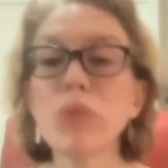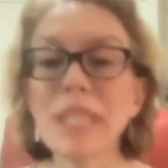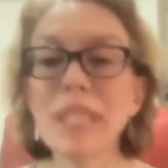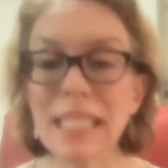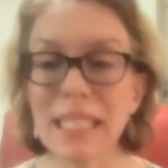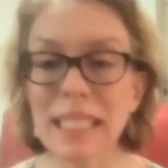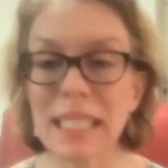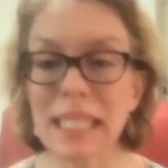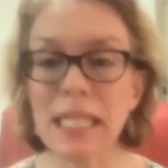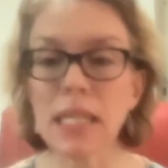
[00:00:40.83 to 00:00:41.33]

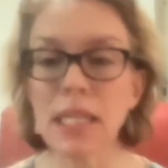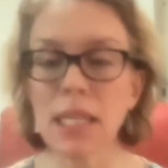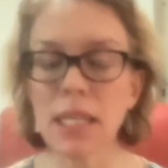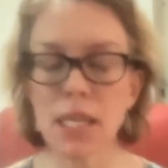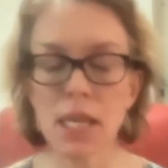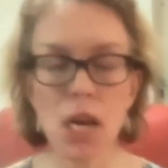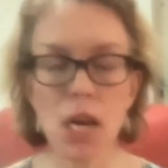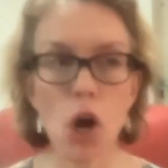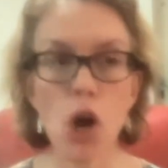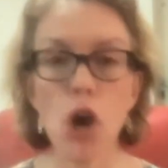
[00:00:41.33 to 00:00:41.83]
really
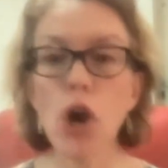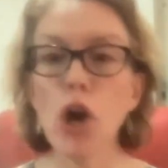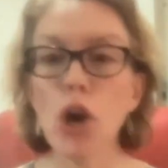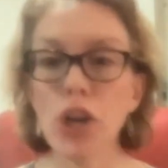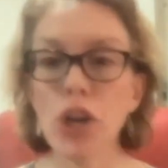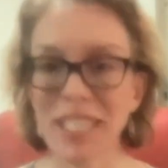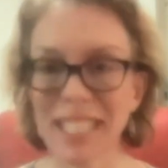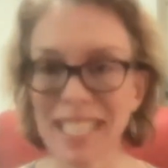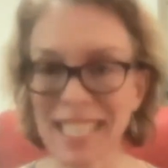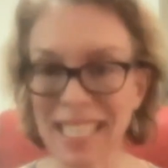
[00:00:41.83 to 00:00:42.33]

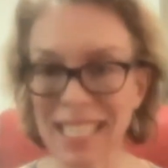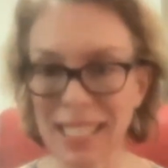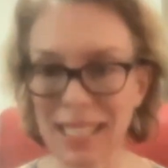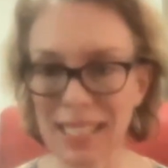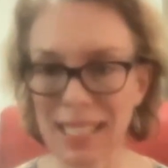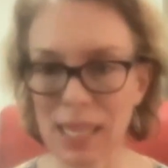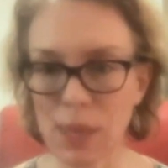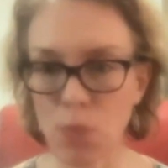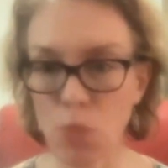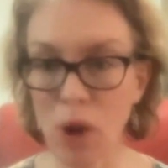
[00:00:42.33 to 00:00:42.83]
hurting in
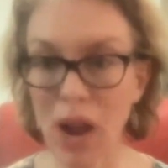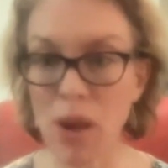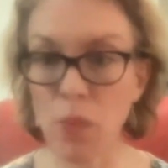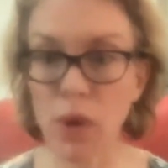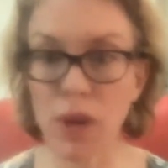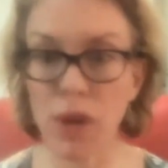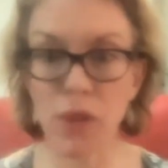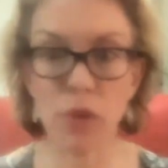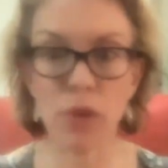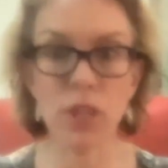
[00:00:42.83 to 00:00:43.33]
some way,
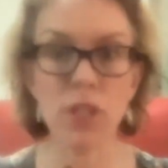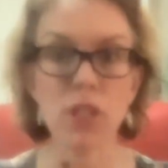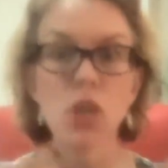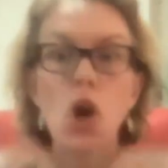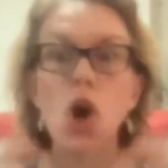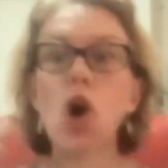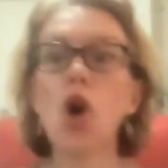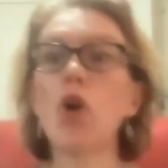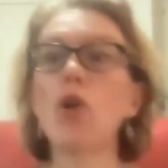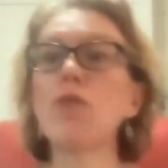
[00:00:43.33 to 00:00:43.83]
whether it's
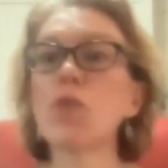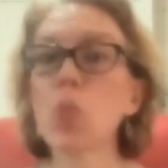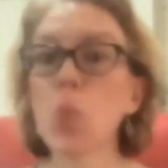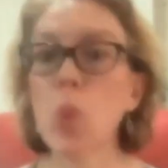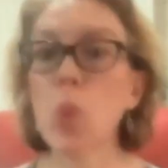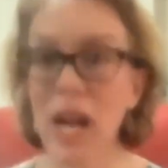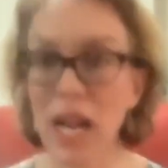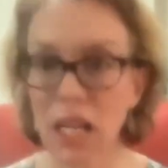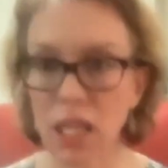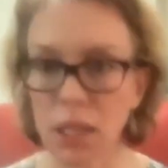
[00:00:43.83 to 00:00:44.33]

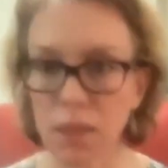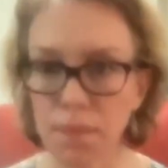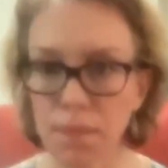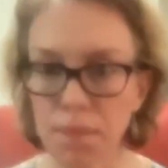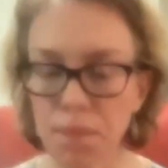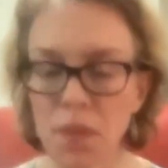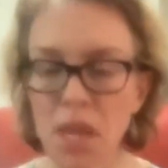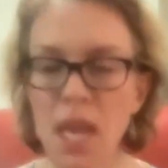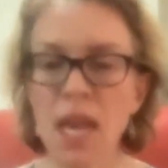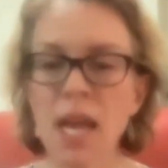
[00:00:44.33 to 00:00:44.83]

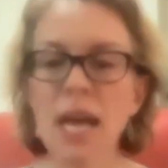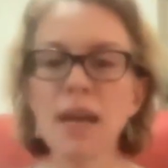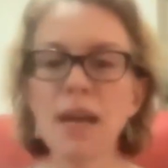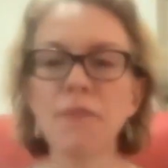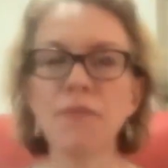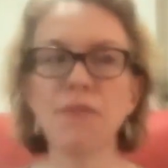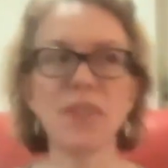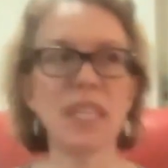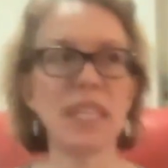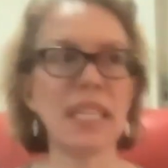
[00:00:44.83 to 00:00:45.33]
overwhelm,
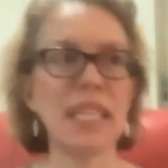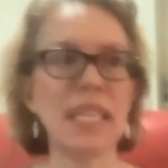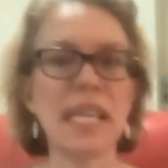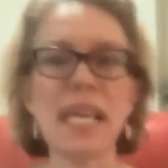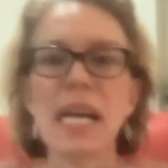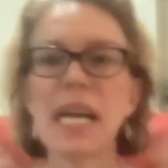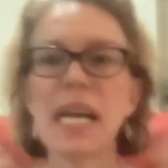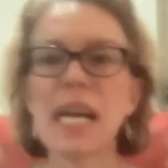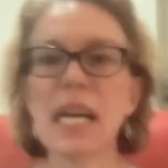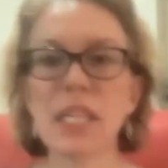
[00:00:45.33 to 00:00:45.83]
feeling
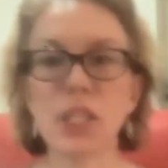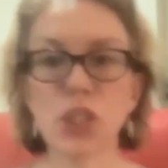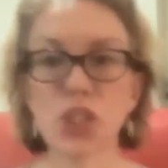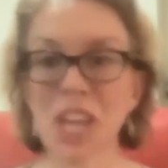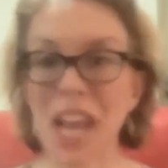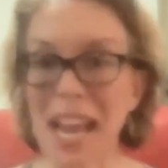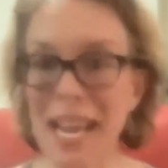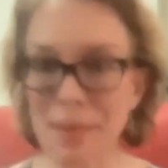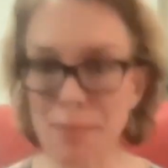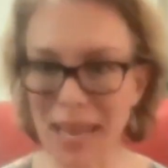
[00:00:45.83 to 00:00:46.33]

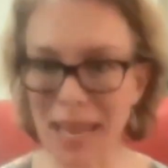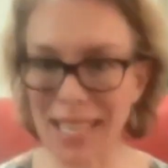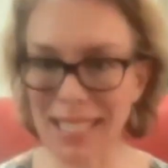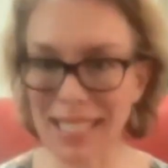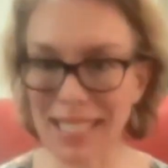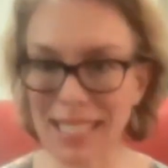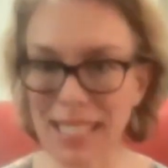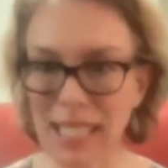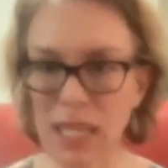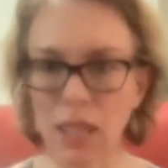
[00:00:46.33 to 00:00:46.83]
ashamed
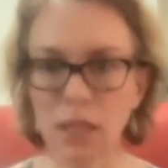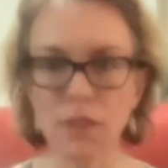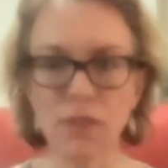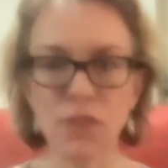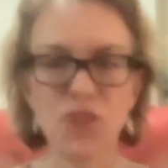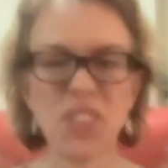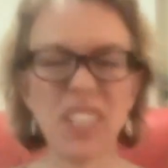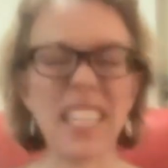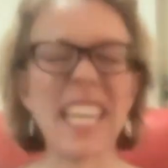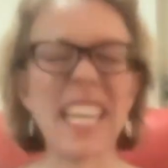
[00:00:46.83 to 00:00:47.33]

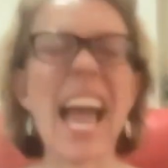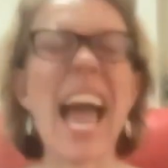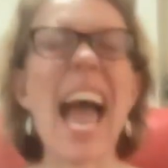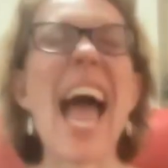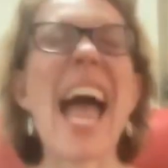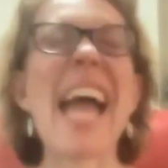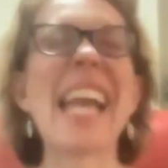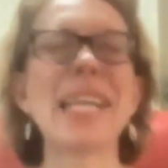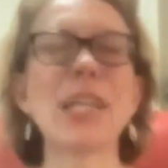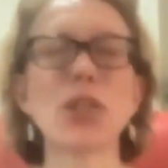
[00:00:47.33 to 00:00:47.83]
ourselves, feeling
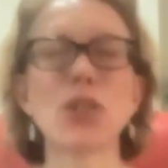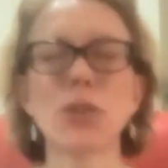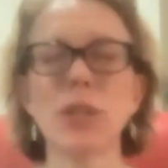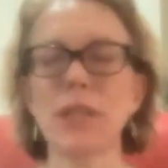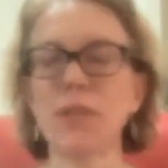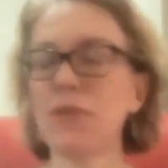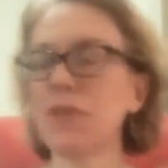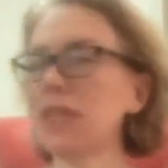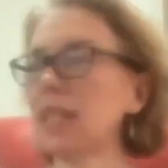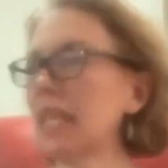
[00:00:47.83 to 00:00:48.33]

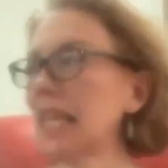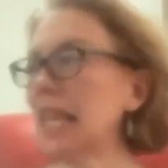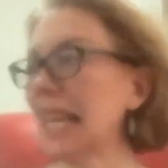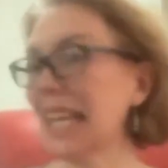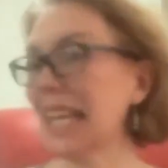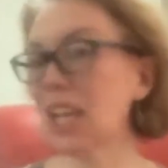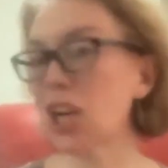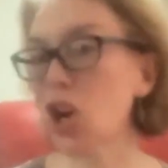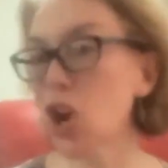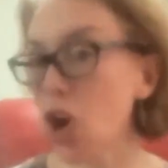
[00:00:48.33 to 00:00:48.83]
angry, feeling
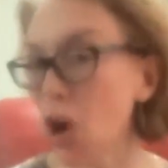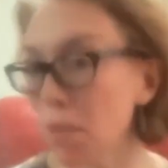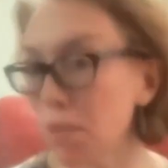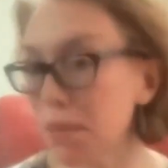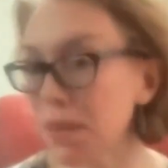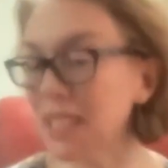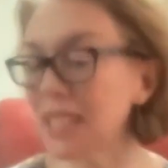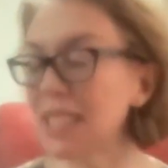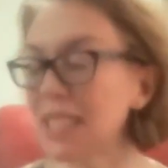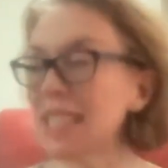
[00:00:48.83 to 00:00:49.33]

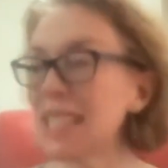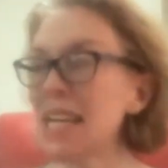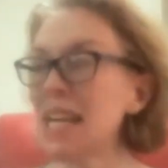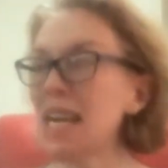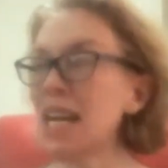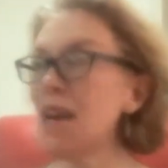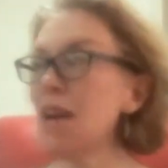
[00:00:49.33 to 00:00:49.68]
incompetent,